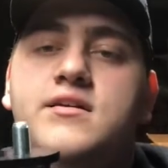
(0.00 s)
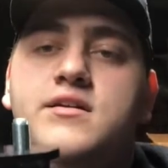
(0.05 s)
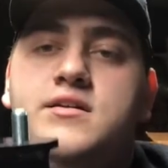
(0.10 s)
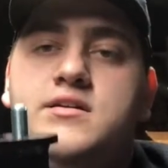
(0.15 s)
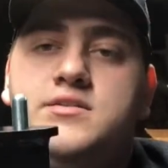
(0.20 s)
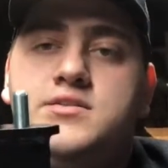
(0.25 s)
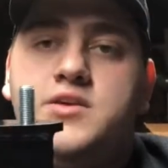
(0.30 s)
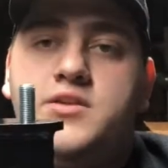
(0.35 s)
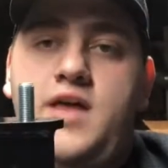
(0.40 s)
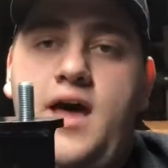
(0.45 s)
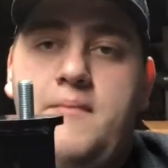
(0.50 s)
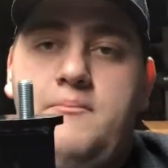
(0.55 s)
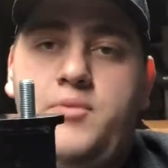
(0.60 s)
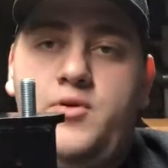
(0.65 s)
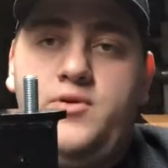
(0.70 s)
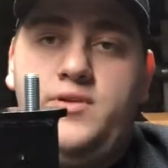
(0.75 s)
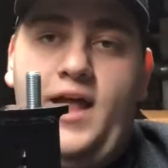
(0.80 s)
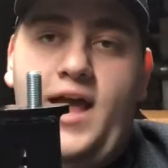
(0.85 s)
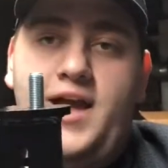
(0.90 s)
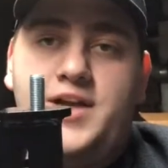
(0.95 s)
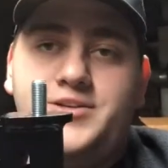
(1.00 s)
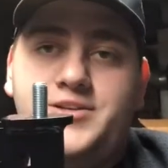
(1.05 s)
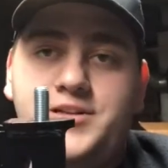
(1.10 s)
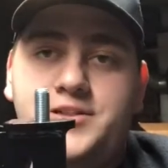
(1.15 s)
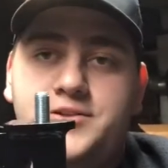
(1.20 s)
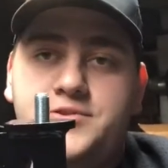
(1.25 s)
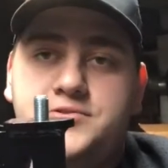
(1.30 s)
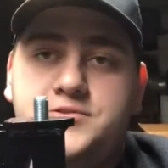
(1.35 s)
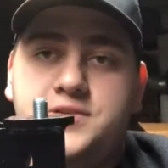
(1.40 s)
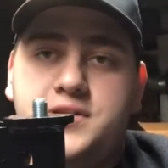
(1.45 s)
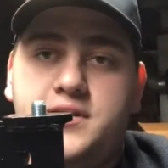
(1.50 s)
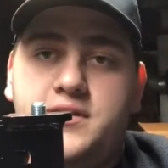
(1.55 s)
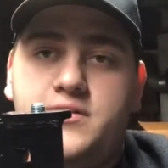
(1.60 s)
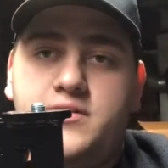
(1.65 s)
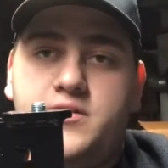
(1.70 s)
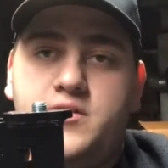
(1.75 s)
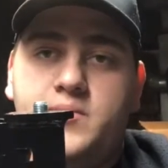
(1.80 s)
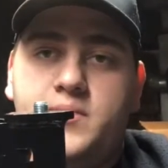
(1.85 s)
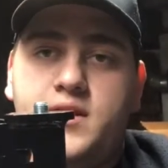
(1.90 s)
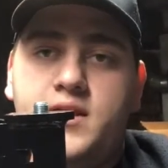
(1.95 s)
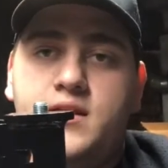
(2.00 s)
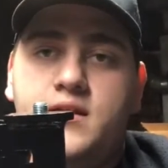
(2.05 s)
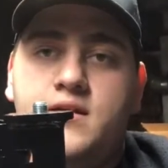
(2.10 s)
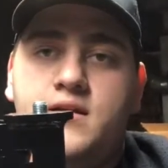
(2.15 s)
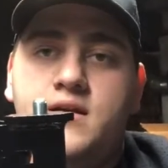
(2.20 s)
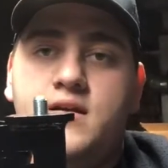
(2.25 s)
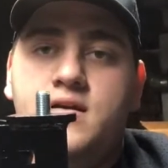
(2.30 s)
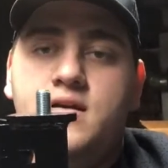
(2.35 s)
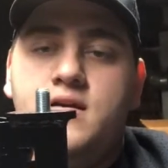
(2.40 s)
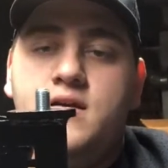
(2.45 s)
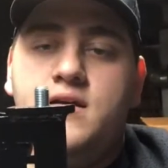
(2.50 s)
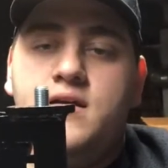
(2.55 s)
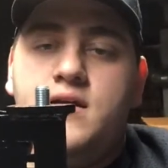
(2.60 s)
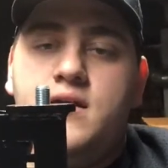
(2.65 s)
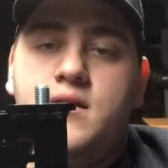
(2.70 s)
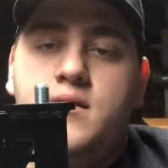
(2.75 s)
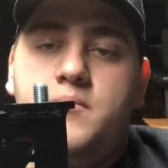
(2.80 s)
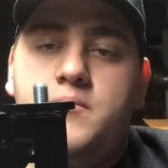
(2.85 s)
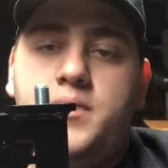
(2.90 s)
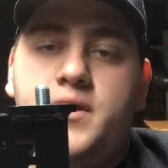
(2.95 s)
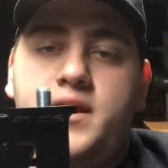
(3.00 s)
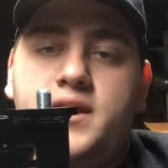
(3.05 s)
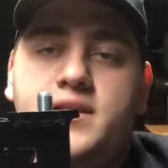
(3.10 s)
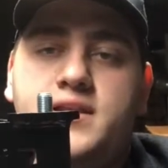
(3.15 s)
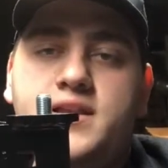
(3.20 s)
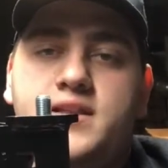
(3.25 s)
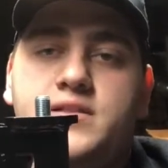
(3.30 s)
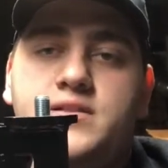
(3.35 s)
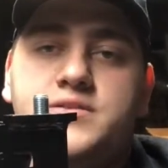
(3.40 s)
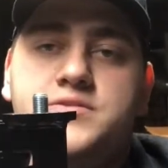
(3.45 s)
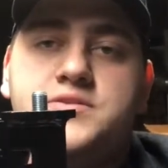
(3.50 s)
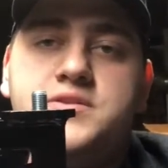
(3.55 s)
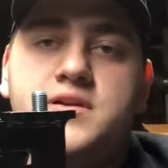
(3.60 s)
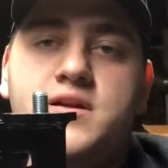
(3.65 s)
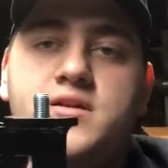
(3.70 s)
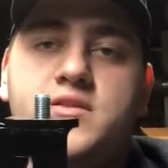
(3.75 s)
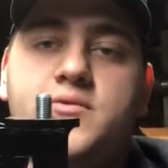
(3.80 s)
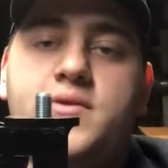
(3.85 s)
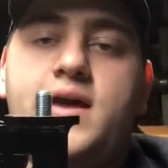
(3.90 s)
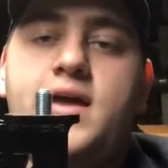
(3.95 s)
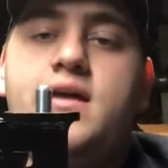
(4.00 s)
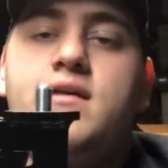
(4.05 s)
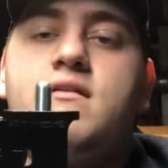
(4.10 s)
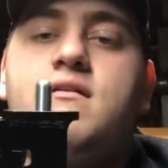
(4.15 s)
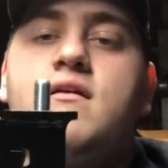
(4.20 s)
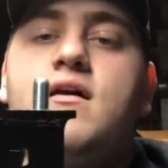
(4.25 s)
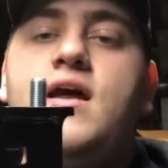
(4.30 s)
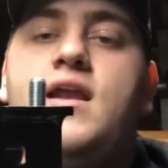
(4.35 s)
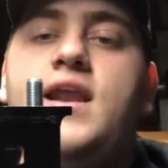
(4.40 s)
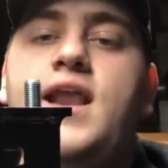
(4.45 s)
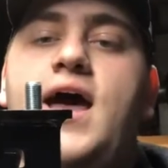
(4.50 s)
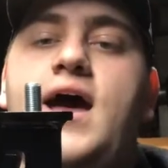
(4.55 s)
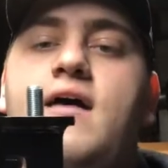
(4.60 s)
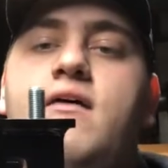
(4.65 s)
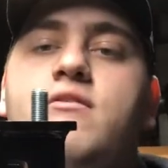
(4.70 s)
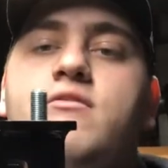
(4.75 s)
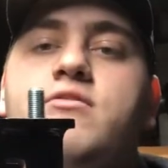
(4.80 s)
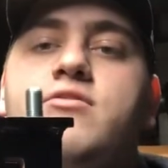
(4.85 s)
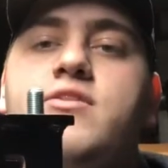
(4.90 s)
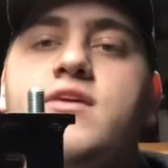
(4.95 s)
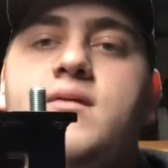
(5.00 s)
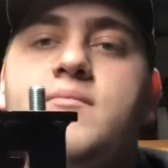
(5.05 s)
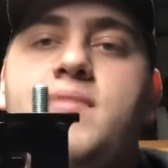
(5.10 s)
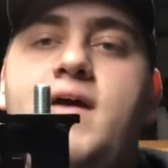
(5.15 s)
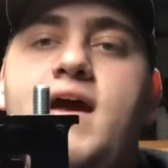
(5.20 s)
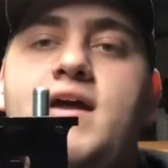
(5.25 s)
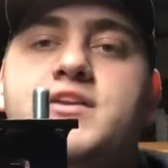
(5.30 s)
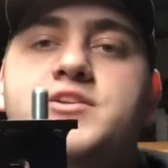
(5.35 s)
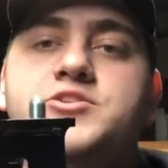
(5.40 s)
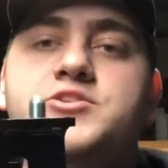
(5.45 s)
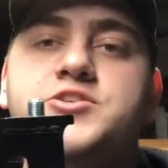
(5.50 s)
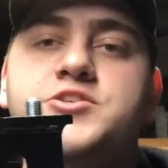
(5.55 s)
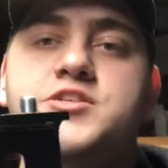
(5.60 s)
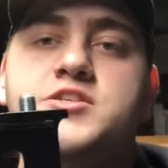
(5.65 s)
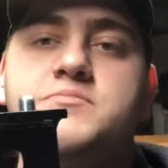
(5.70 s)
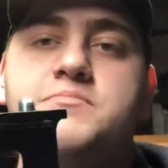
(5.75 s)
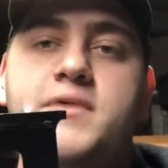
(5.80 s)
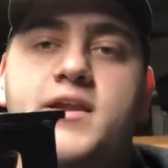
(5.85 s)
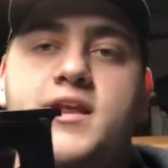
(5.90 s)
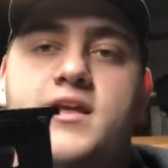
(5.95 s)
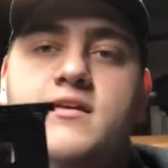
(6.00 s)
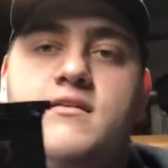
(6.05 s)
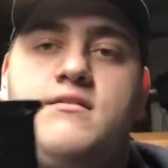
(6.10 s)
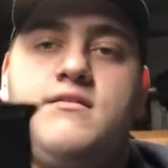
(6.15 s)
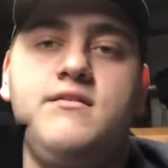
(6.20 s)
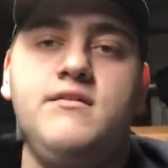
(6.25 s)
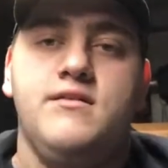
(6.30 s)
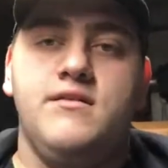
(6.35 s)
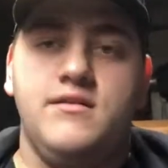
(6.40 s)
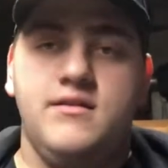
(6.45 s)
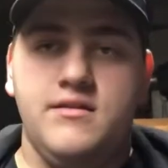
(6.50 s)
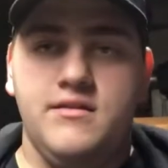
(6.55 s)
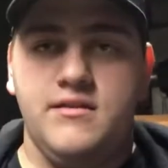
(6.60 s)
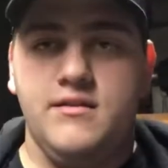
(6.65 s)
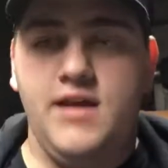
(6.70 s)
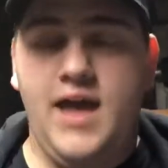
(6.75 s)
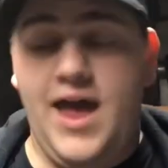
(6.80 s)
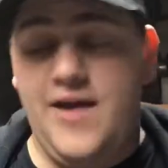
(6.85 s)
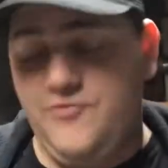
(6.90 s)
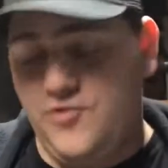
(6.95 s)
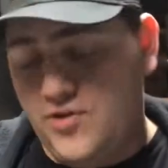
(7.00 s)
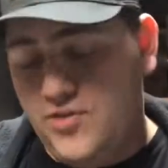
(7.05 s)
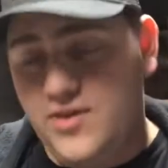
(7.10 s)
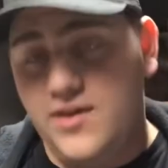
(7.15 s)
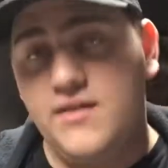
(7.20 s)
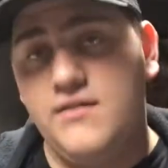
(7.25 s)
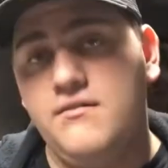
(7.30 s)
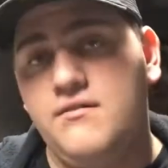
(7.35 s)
So that bolt actually loosened a little bit, but it didn't loosen all the way. And now the impact is just spinning everything